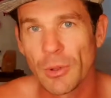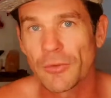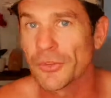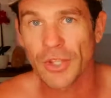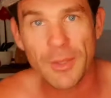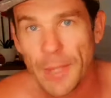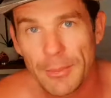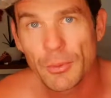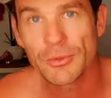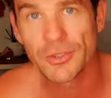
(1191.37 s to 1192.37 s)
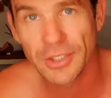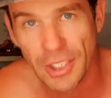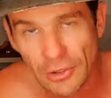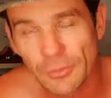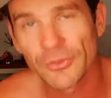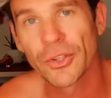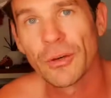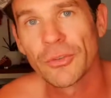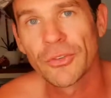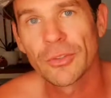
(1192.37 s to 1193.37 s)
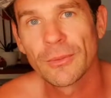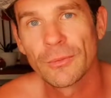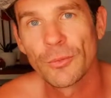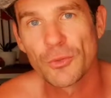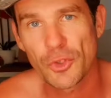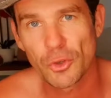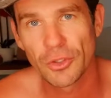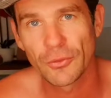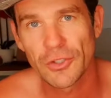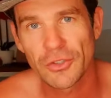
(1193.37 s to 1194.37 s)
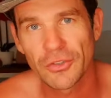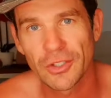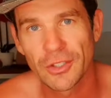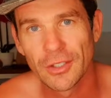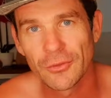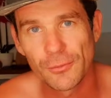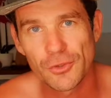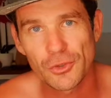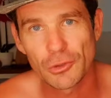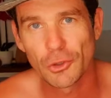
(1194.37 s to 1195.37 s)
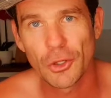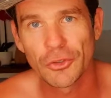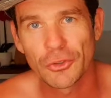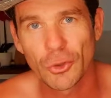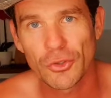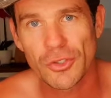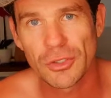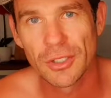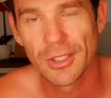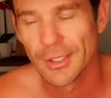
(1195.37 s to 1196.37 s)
I've seen people kill themselves from sugar deficiency, from glucose exhaustion,